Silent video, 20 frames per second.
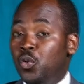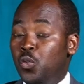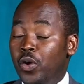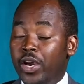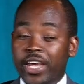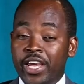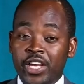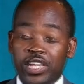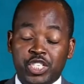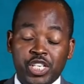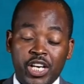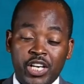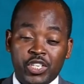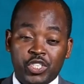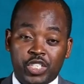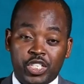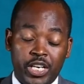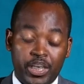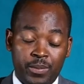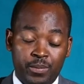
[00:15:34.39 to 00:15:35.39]
We
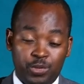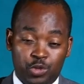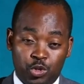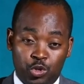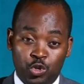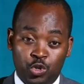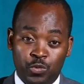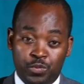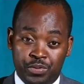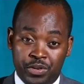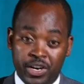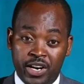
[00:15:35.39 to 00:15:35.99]
just came to